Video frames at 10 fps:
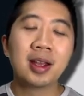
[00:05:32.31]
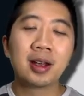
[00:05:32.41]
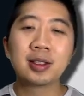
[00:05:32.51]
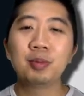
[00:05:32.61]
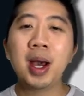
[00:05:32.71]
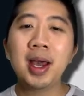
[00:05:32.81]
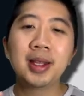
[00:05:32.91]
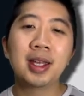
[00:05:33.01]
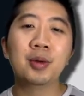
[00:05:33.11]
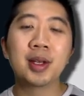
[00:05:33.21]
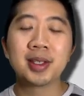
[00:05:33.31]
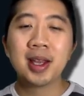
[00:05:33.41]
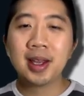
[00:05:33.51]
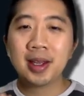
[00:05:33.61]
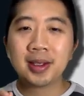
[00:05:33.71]
Because my idea was
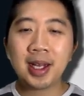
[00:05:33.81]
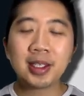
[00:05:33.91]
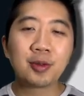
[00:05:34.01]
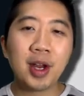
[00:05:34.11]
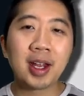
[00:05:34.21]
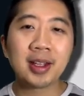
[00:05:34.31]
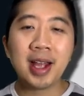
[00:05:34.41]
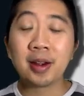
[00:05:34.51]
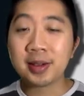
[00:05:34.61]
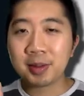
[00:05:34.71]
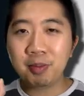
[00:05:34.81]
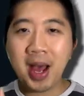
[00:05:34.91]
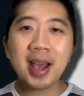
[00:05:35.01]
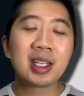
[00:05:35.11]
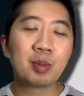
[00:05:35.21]
not just writing it down, because
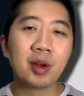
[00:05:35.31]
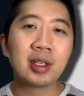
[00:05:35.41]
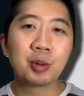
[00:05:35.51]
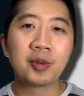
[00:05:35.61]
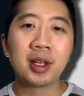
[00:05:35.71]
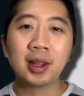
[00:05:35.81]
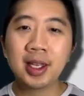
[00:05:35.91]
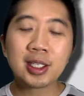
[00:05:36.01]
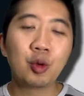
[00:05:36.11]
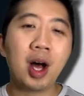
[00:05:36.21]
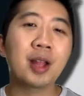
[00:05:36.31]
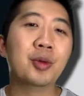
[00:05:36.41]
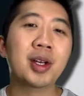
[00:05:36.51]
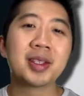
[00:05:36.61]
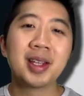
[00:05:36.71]
my experience with the Lisk
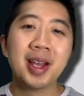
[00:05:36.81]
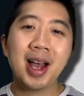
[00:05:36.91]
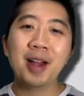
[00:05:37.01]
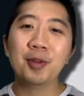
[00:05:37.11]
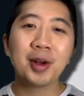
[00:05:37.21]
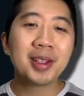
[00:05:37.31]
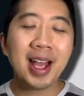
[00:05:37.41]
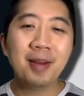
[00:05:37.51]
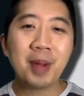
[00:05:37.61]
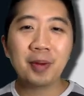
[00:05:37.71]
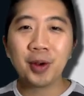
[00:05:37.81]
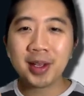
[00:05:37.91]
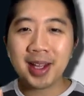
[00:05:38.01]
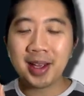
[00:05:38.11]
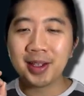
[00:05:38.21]
wallet was I wrote it down, but I
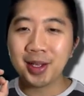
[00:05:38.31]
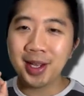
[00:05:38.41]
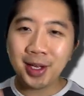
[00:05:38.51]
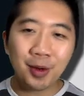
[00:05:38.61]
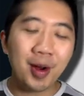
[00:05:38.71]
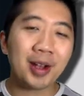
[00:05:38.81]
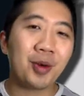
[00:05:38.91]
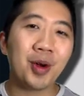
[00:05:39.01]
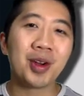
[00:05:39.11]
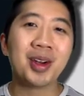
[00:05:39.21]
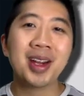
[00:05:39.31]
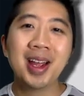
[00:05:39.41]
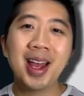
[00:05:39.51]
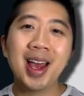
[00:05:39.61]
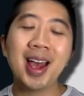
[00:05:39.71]
wrote it down in the incorrect order,
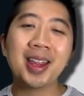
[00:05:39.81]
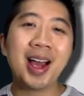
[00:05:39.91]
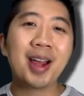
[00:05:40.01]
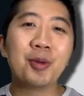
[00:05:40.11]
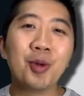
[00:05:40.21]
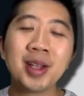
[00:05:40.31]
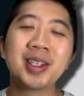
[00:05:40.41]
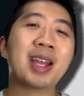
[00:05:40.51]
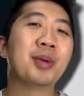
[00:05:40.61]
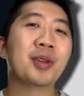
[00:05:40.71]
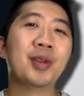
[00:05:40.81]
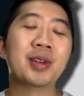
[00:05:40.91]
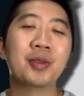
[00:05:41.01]
and I wasn't able to re